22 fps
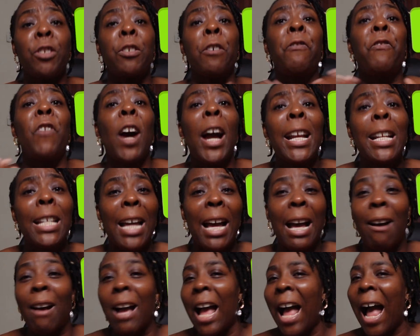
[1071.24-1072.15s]
to find
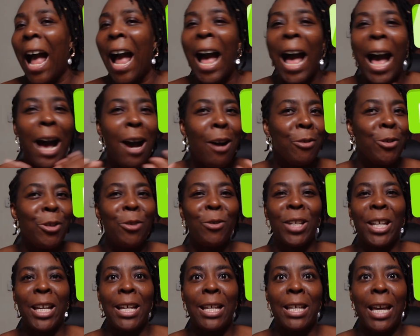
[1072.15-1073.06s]
out how
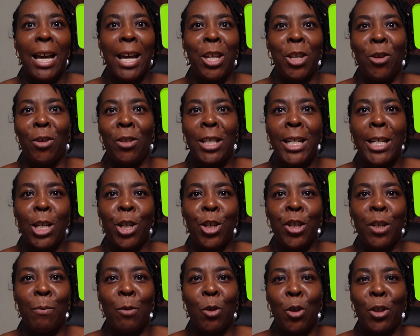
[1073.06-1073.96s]
you can get your
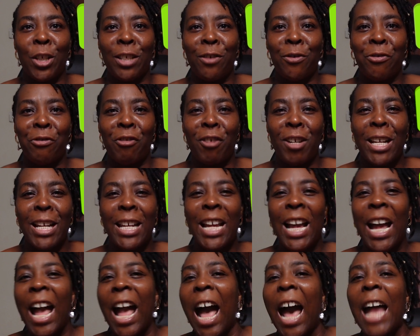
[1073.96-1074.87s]
leadership goodies free
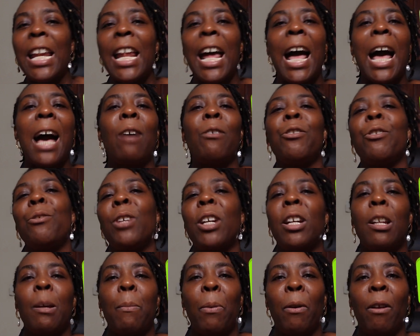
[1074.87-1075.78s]
and how you
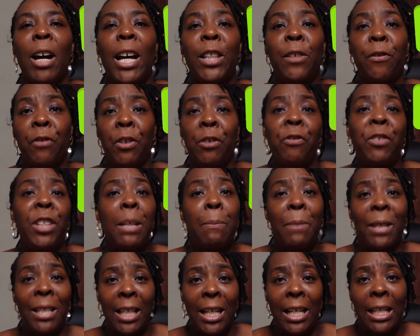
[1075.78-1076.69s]
can apply the
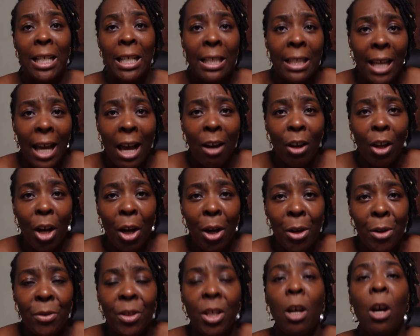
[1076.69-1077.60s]
50% discount
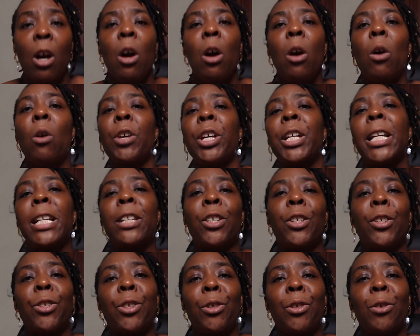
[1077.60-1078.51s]
code, all you need
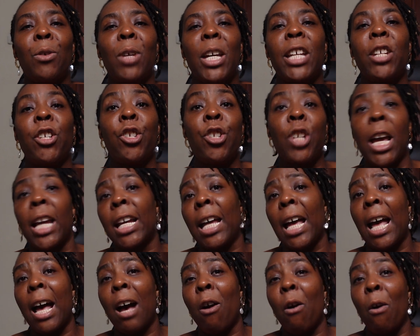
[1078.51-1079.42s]
to do is check
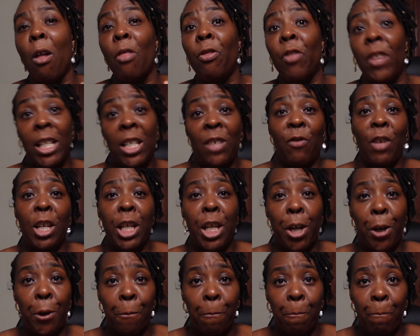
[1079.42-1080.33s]
out this
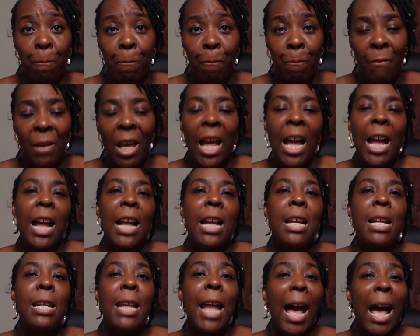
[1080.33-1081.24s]
video.
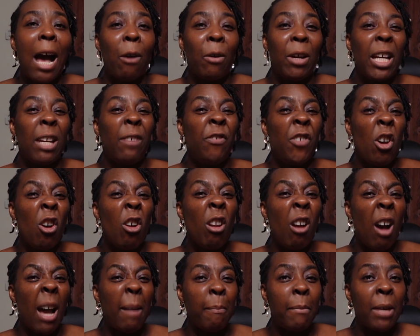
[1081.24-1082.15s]
Now, if you're
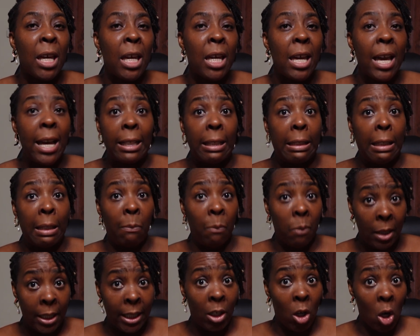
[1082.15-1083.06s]
like me and
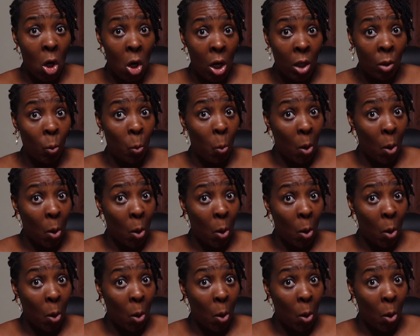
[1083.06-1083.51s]
simply can't